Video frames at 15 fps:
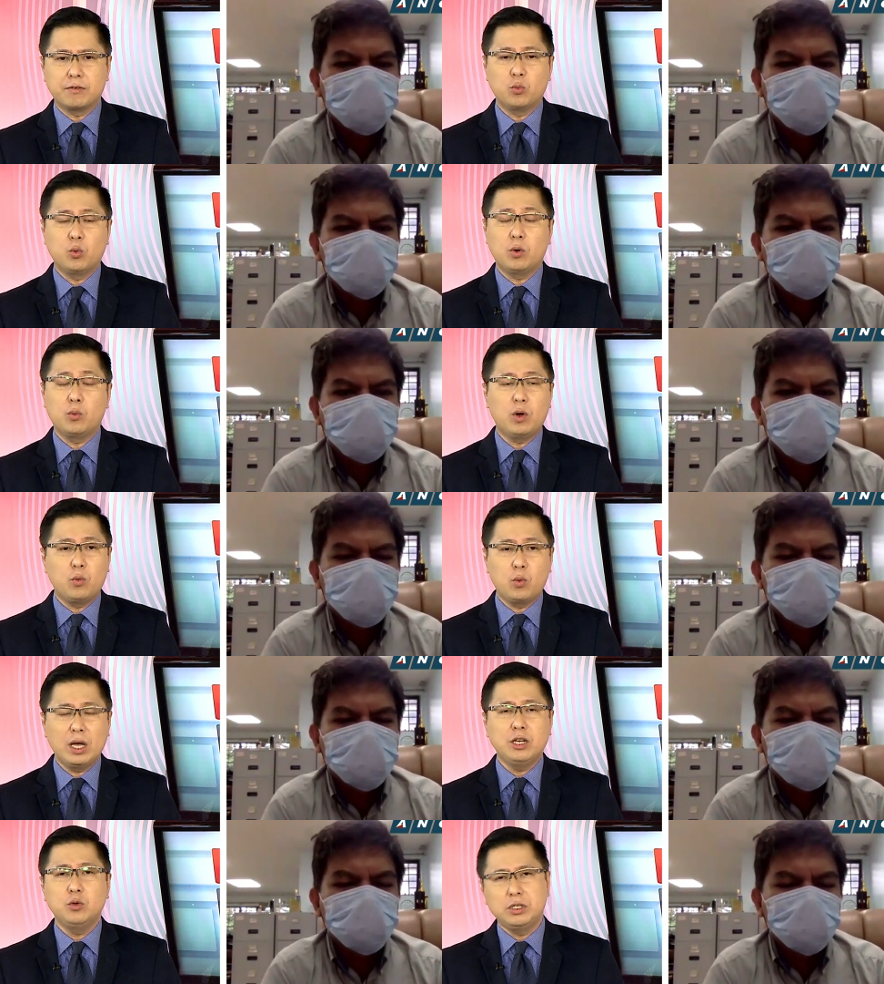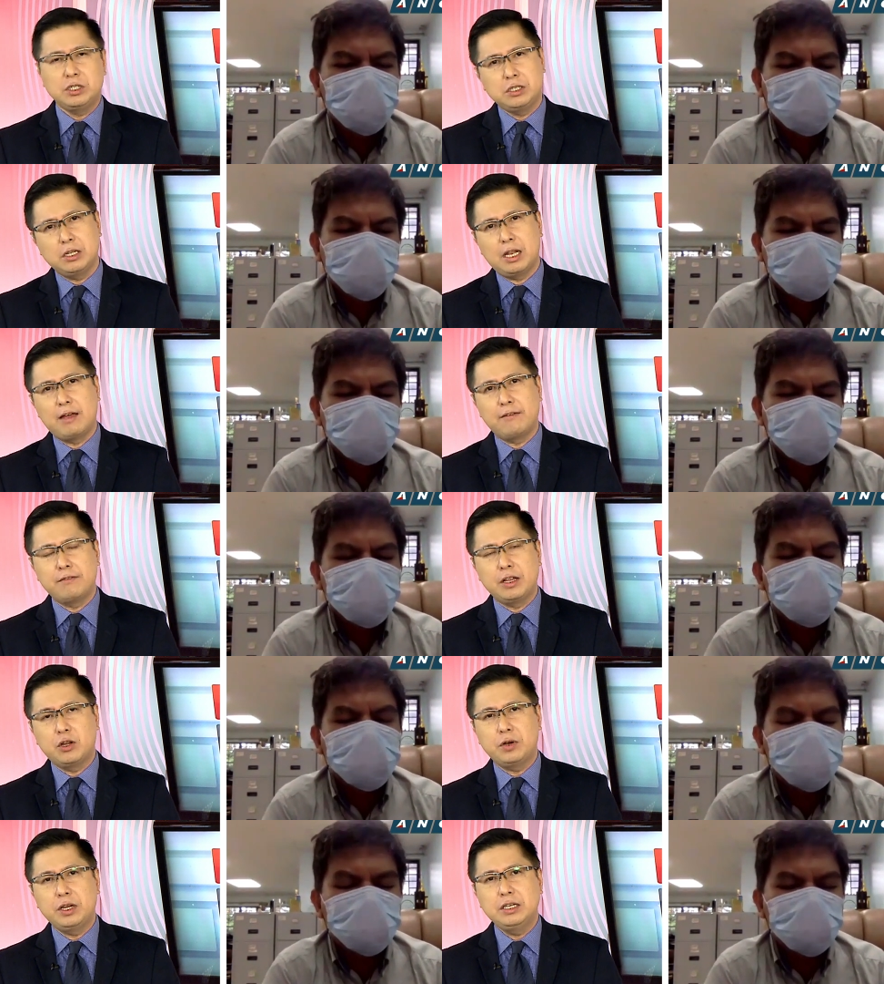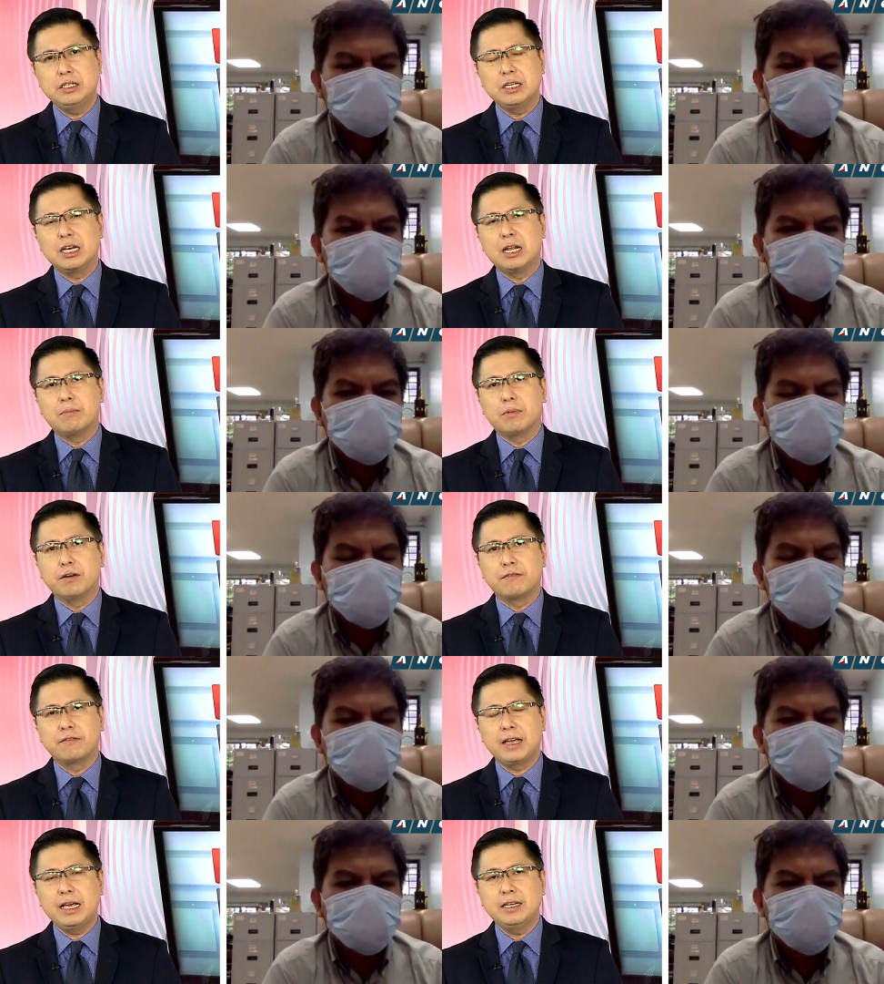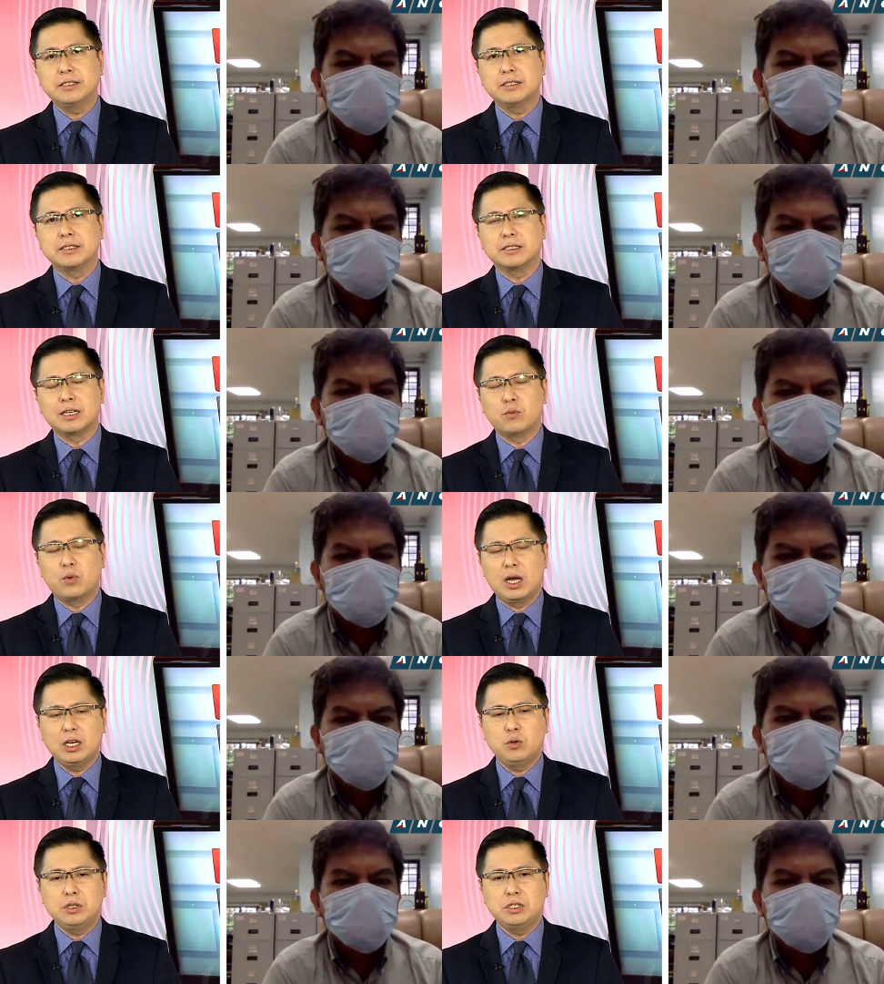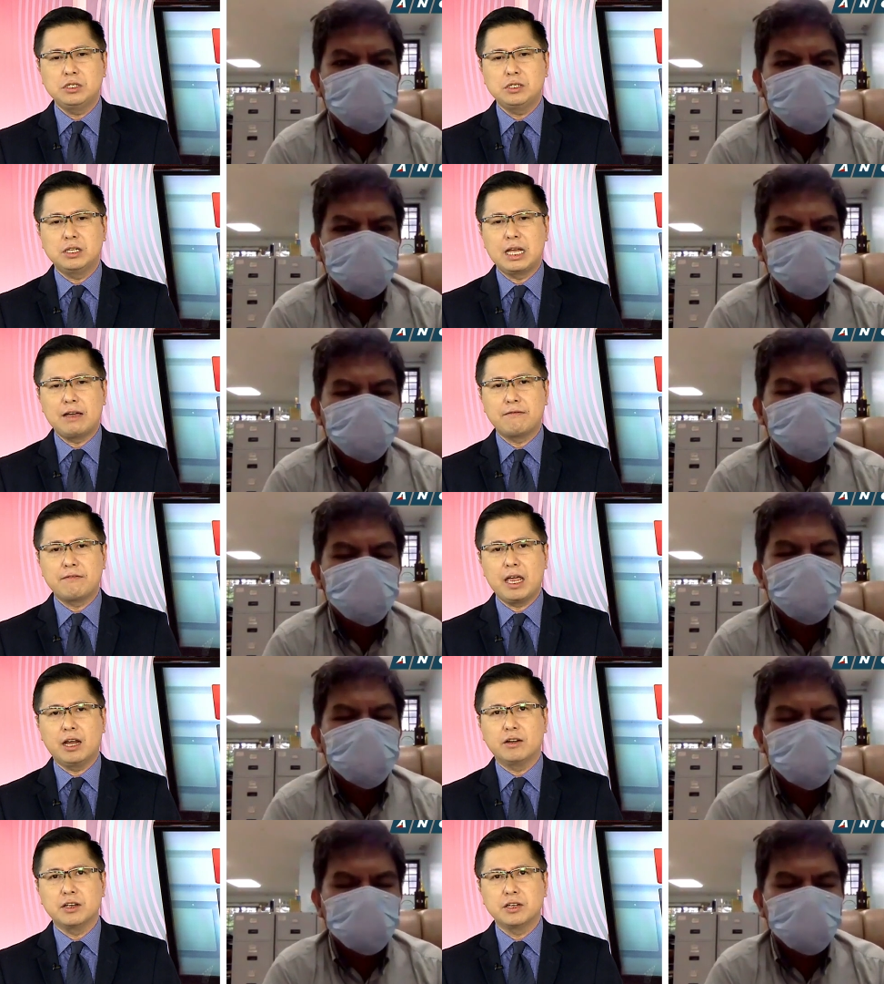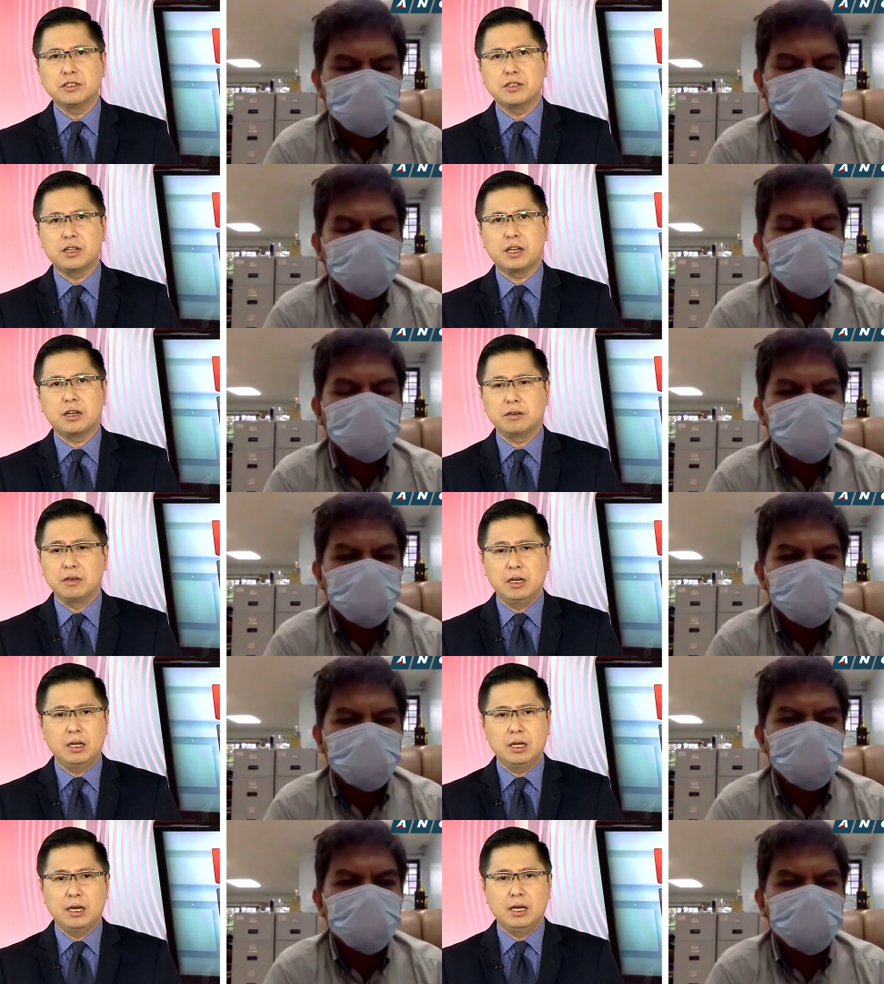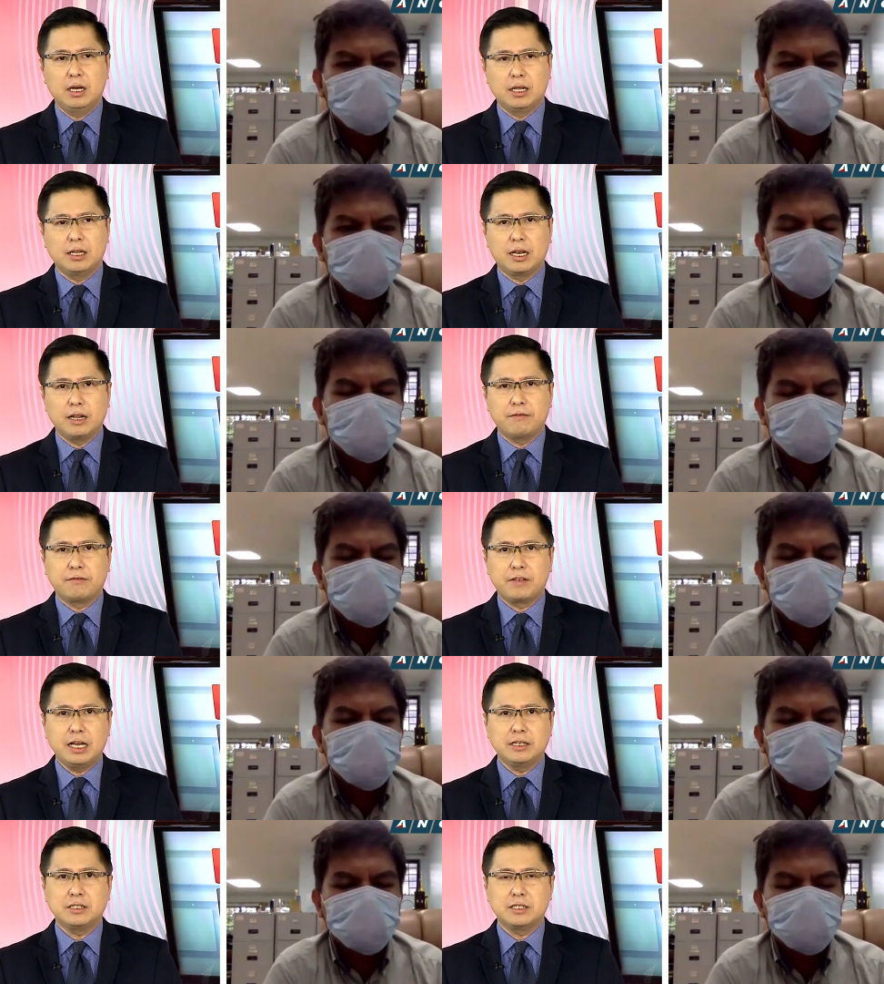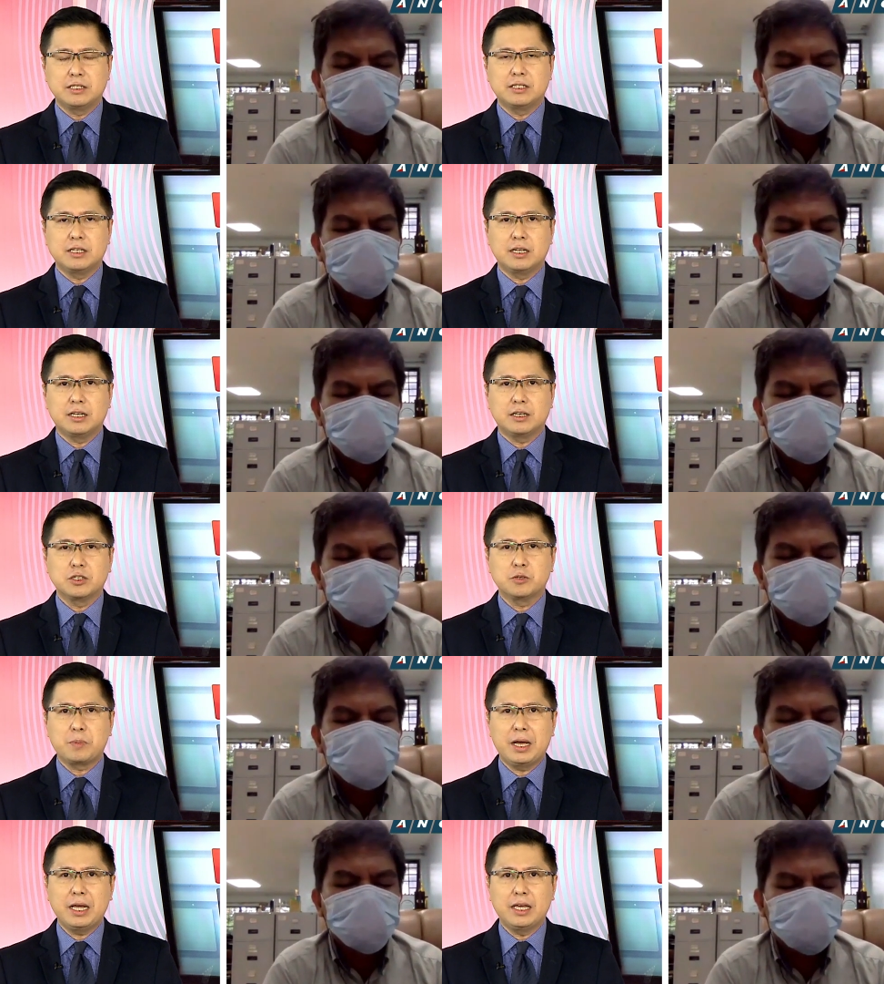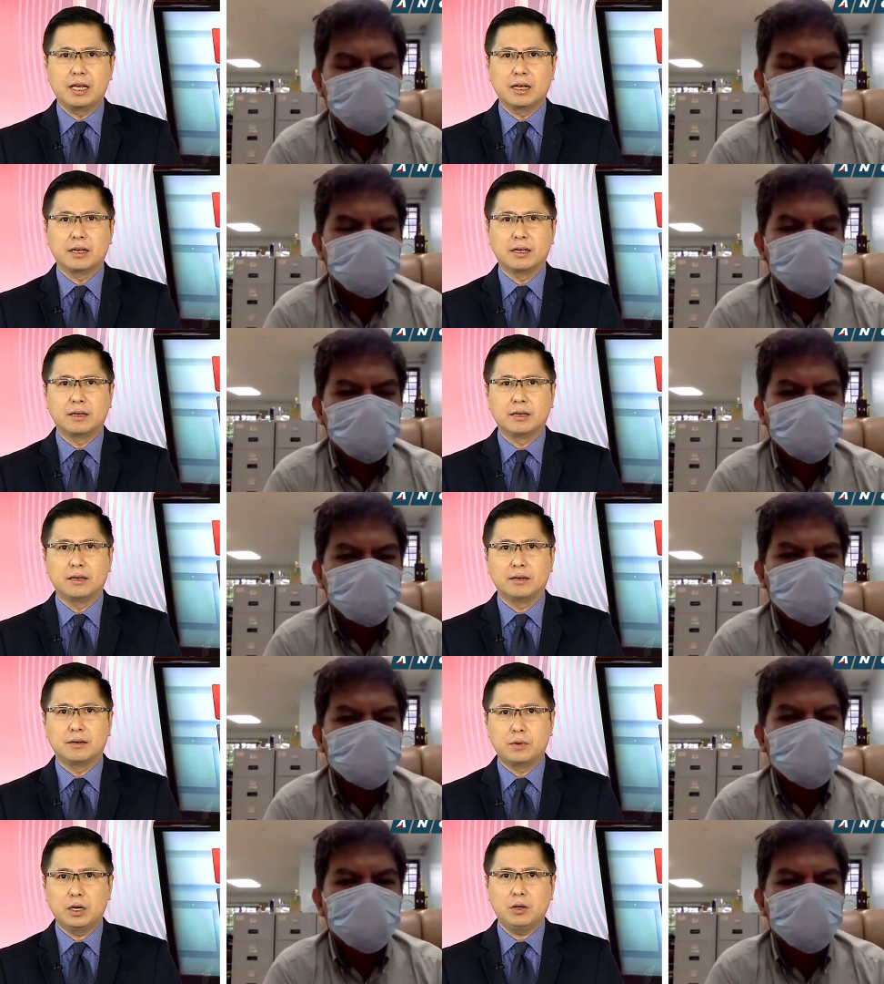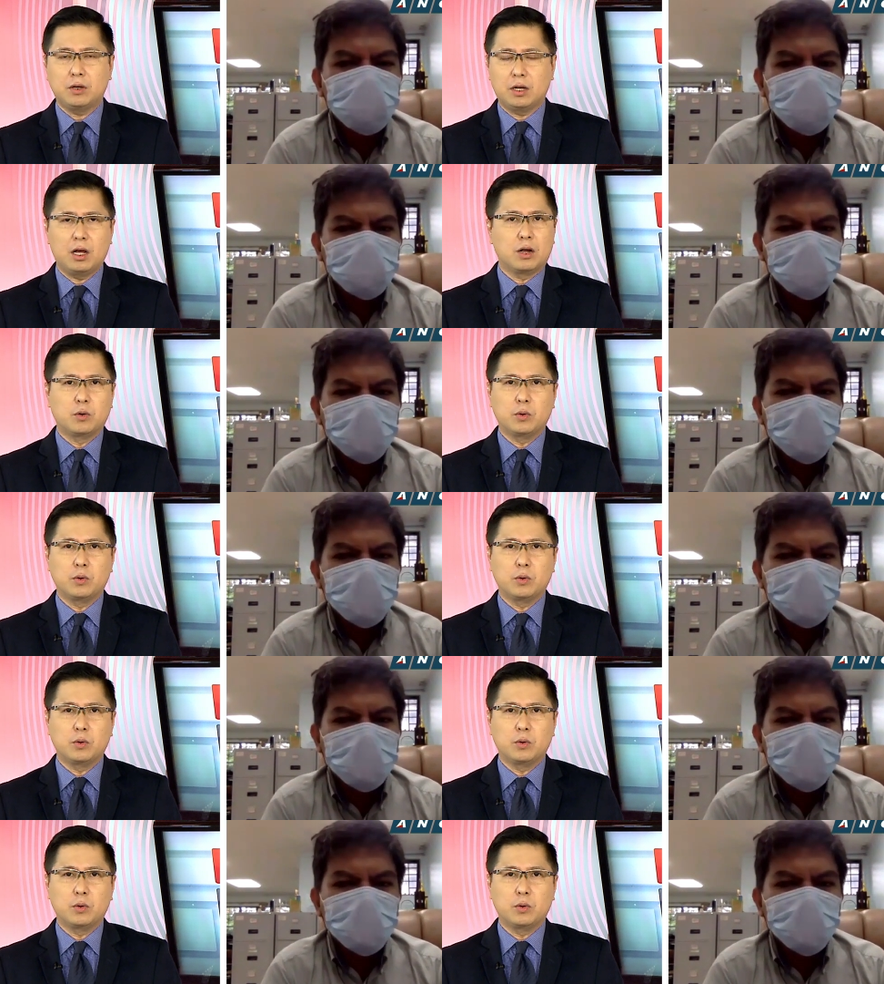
Speaker 1: Why do we still have increasing number of cases, and why do we still have areas that are that have cases that are spiking? What are are